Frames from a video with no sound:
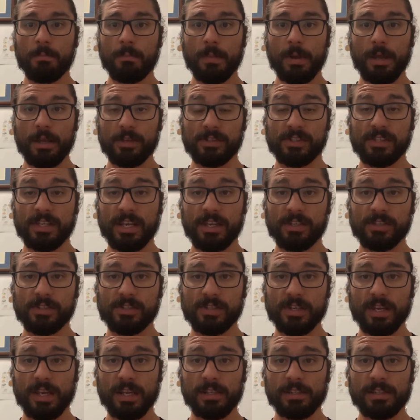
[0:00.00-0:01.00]

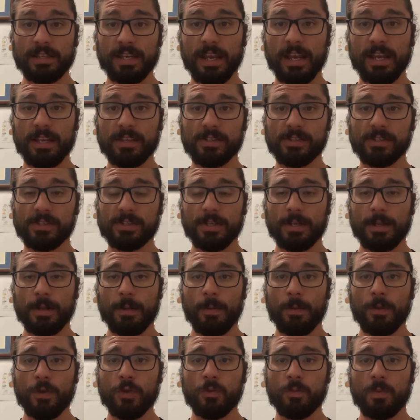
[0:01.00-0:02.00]
assess and test,
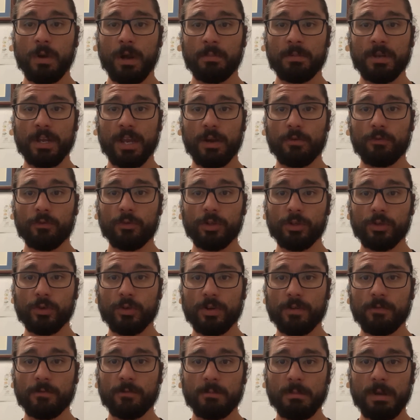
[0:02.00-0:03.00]
you'll be able to get really
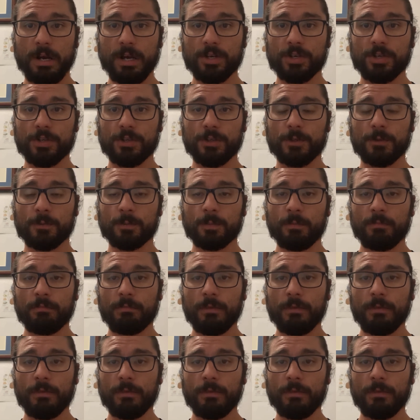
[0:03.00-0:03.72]
good information,